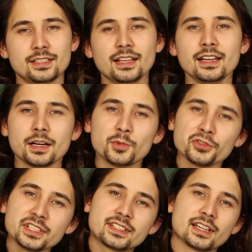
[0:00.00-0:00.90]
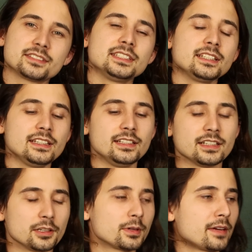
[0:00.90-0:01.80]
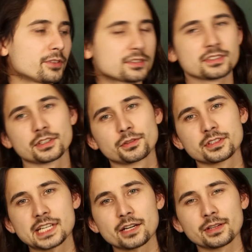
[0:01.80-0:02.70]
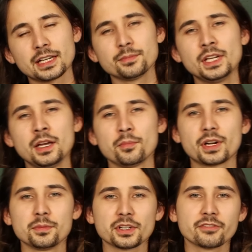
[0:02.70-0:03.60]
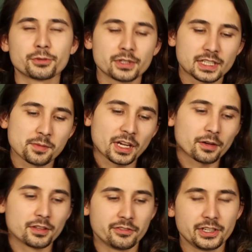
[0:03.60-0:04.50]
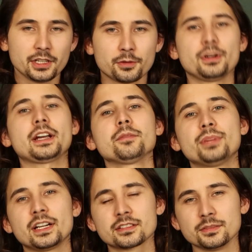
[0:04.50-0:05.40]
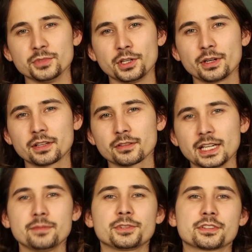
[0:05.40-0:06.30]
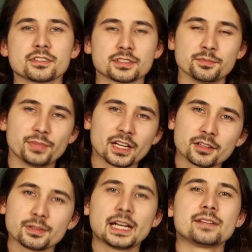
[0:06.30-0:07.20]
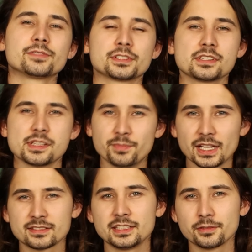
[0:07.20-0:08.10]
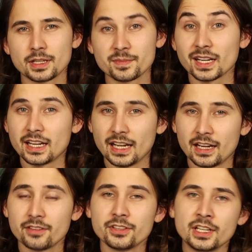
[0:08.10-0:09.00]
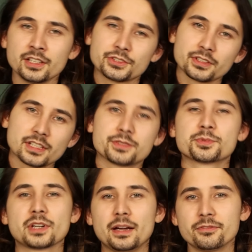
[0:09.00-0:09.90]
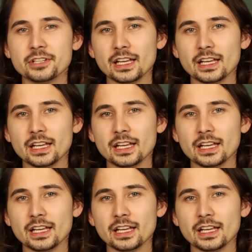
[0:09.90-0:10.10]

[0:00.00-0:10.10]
Today, I'm only testing the Dell RAM versus the Corsair RAM, but I'm looking forward to coming out with a video where I compare some low-end RAM versus some better RAM versus the best DRAM that I have, so get subscribed for